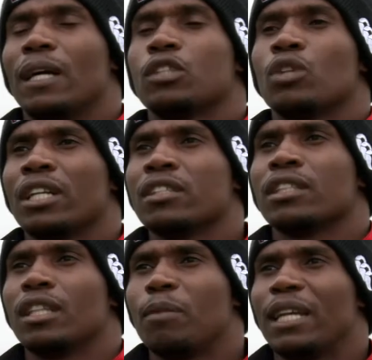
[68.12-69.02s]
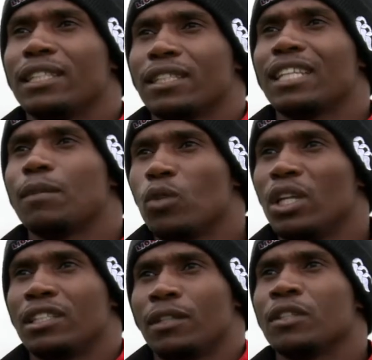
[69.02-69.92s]
I try to instill in the players the same
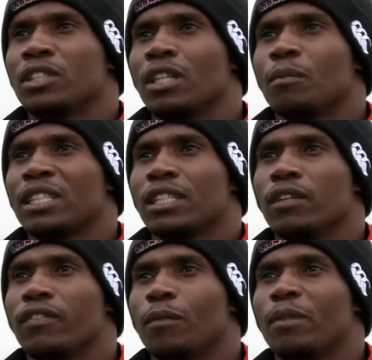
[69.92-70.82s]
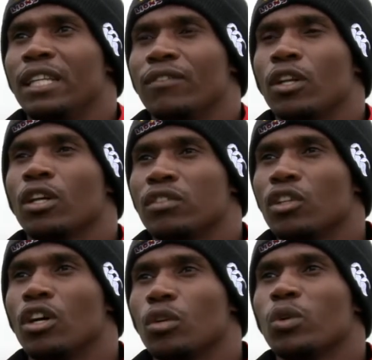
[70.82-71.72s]
qualities I want to instill in myself. I believe a lot in hard